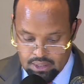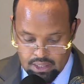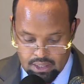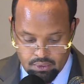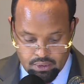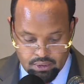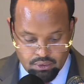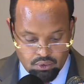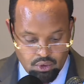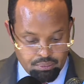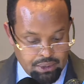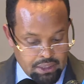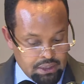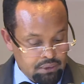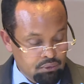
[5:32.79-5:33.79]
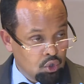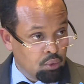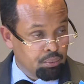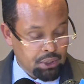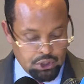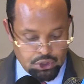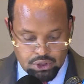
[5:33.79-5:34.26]
our comprehensive
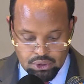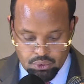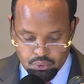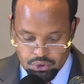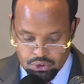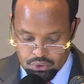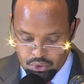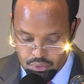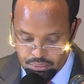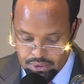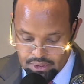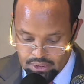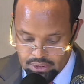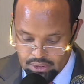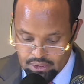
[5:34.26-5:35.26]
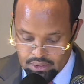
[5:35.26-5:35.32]
cooperation with Ethiopia,